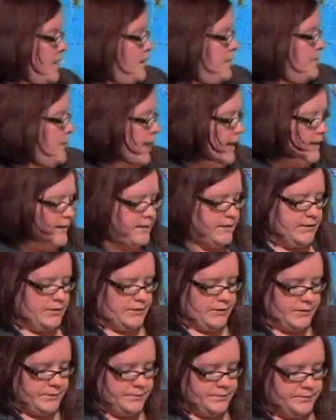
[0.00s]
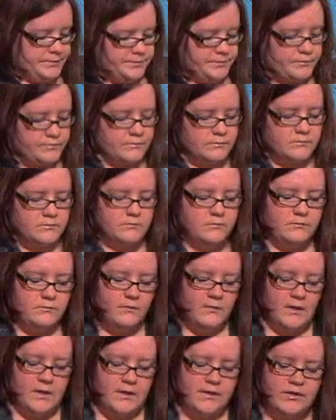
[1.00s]
Palatal.
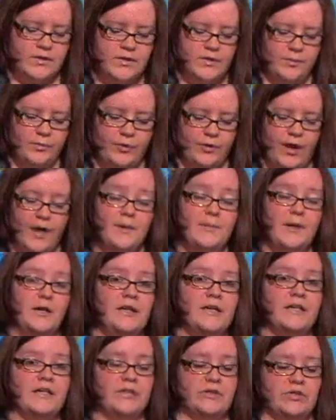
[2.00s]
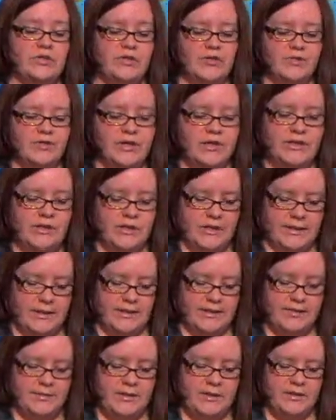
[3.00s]
So the primary constriction
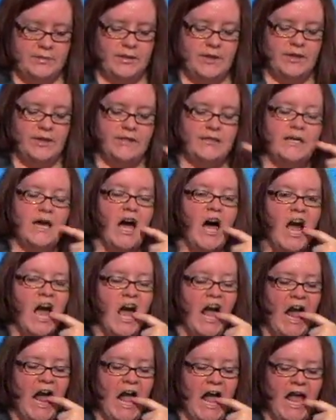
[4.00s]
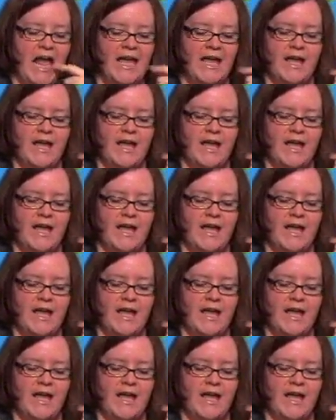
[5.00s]
is between the tongue